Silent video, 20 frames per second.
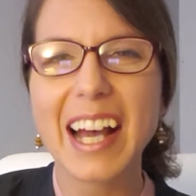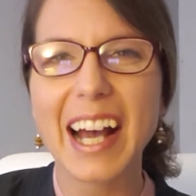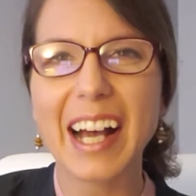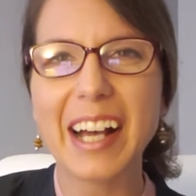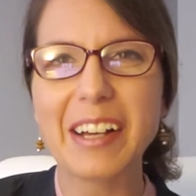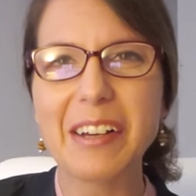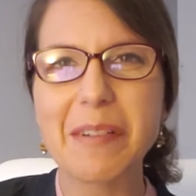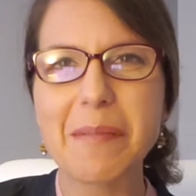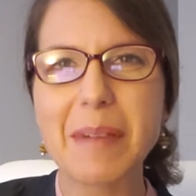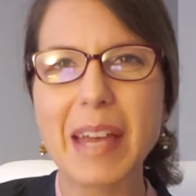
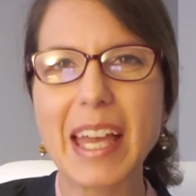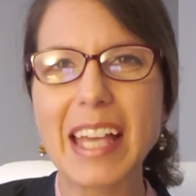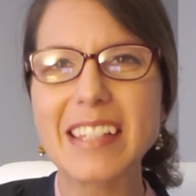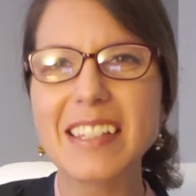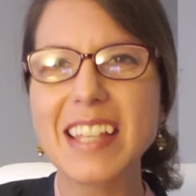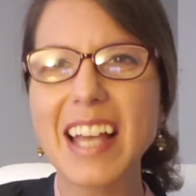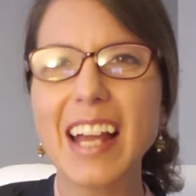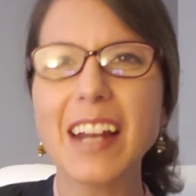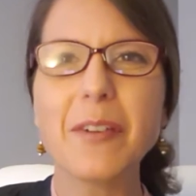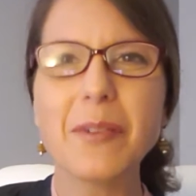It's
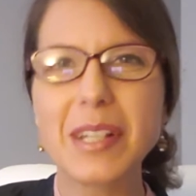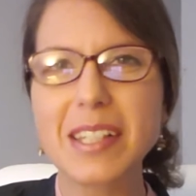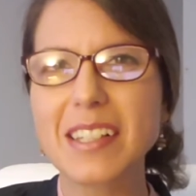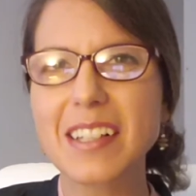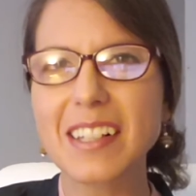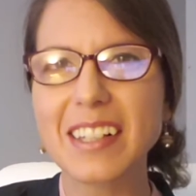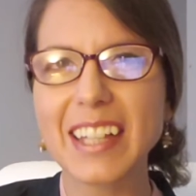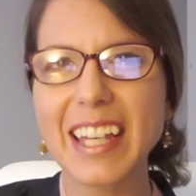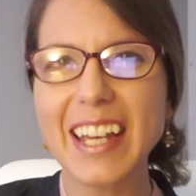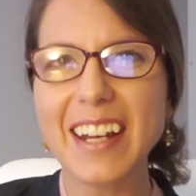not always
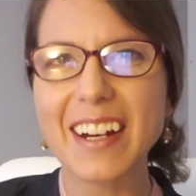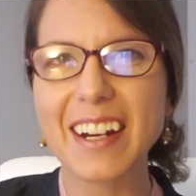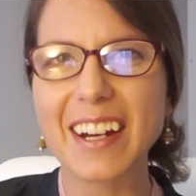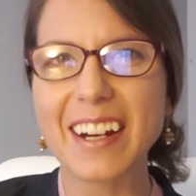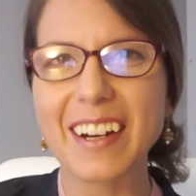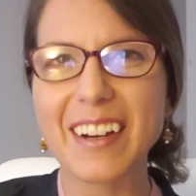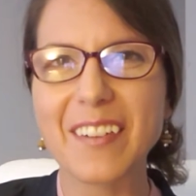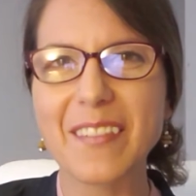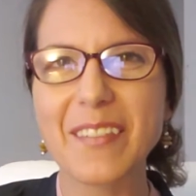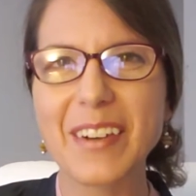
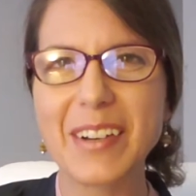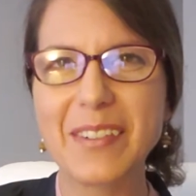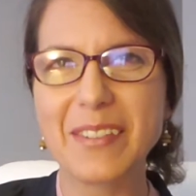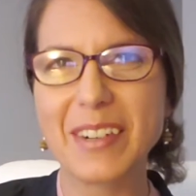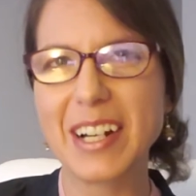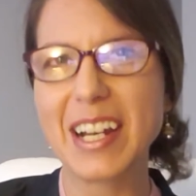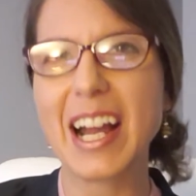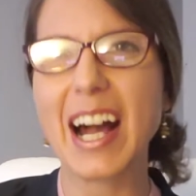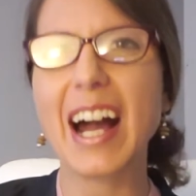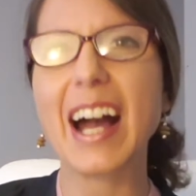clear when
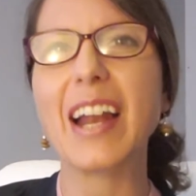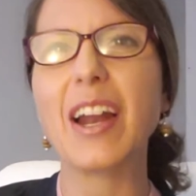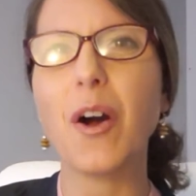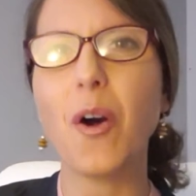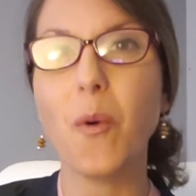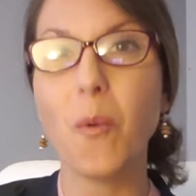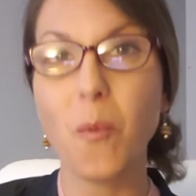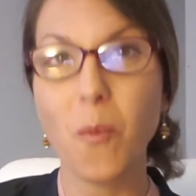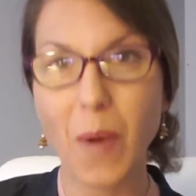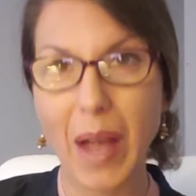we're not
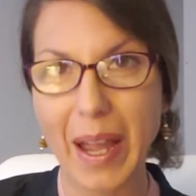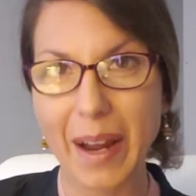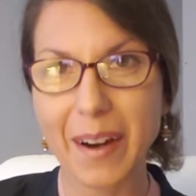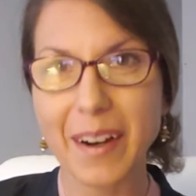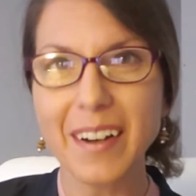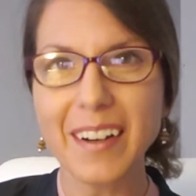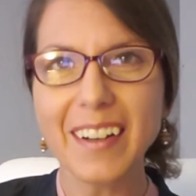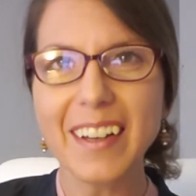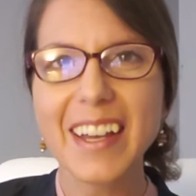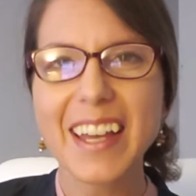
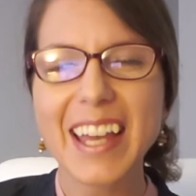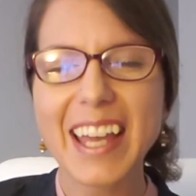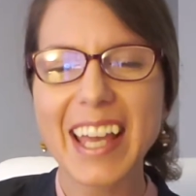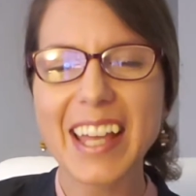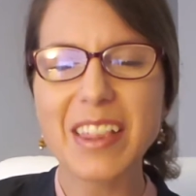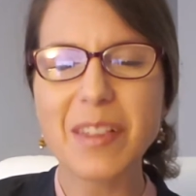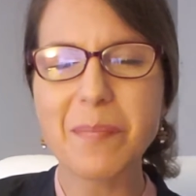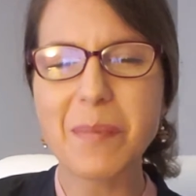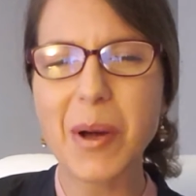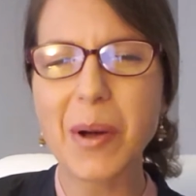aware
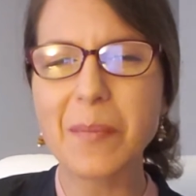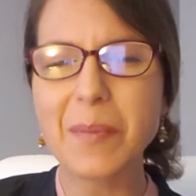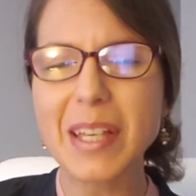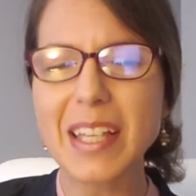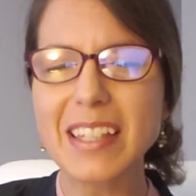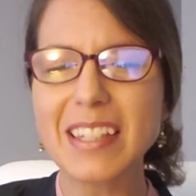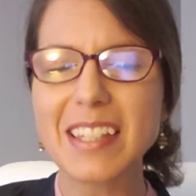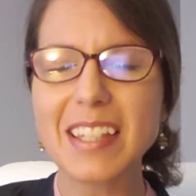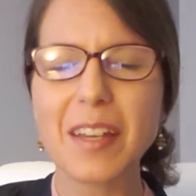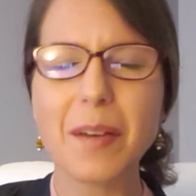in the
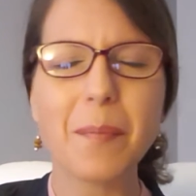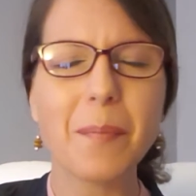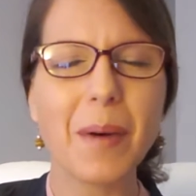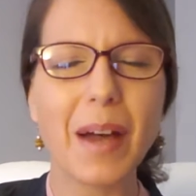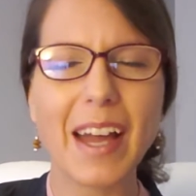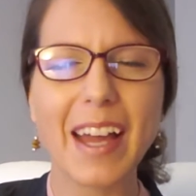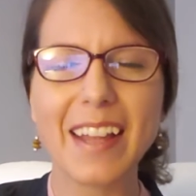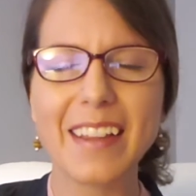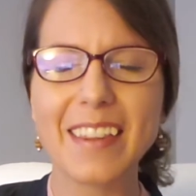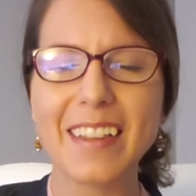moment,
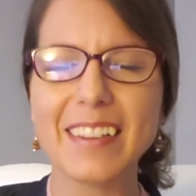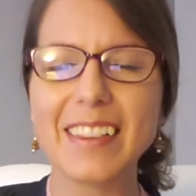but